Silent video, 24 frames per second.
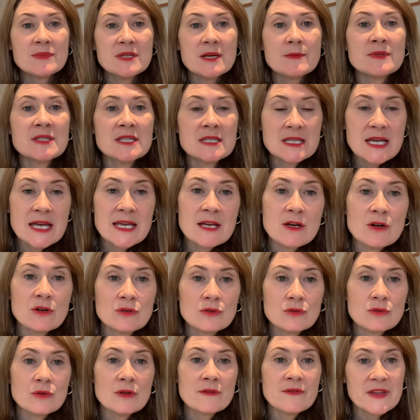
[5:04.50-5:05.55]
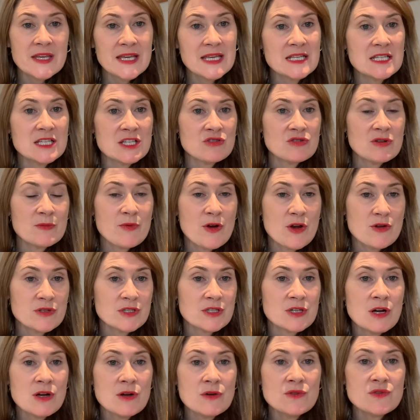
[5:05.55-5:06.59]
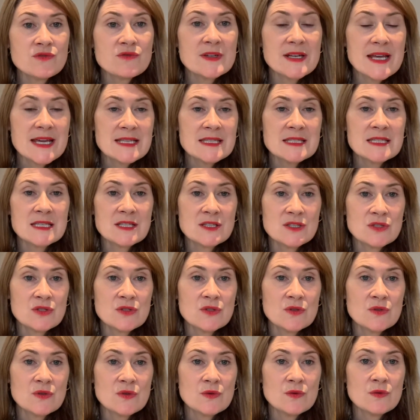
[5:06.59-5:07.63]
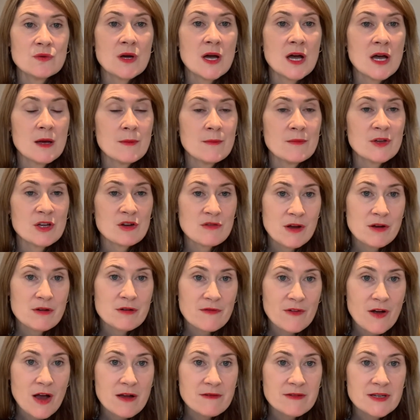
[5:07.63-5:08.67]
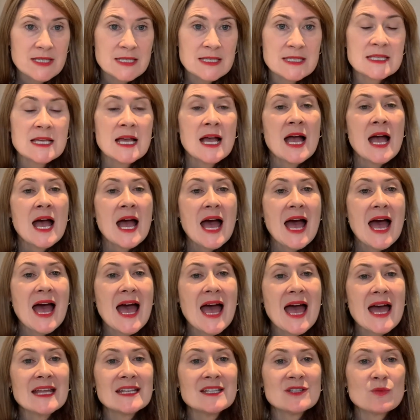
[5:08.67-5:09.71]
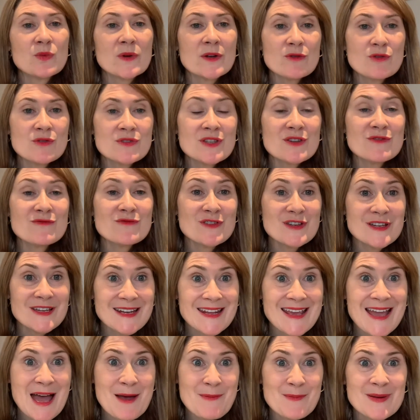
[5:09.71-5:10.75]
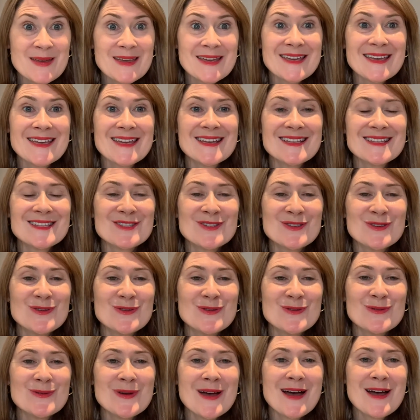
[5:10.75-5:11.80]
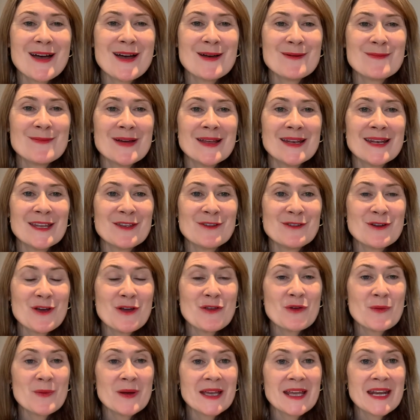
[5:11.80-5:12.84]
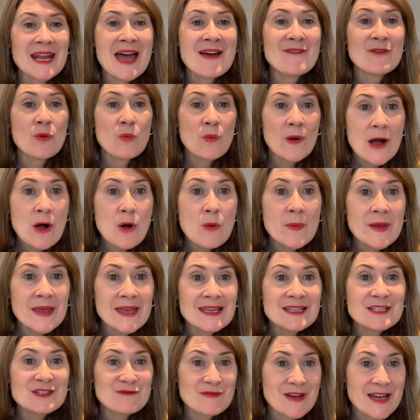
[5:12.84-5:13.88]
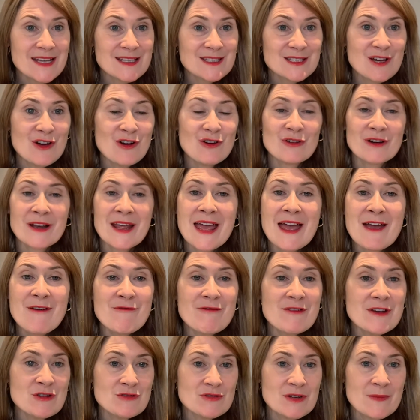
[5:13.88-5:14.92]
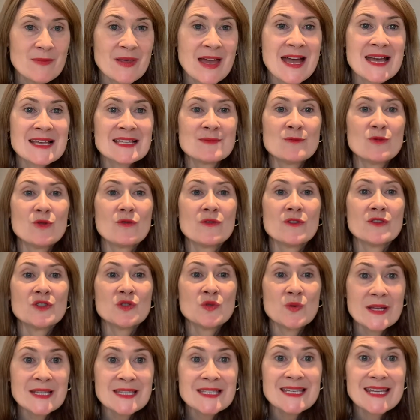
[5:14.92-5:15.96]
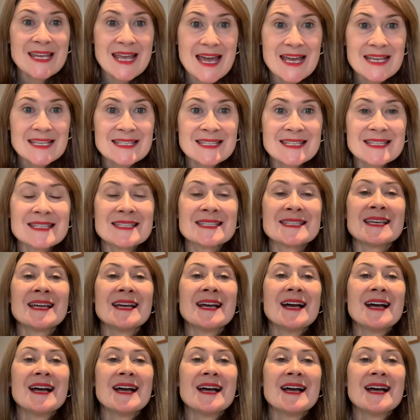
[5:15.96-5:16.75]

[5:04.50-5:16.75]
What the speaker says: up to date on all of the industry protocols relating to the coronavirus. And we're also really happy to let you know that we're going to have a well-being director on every trip that has more than 20 guests,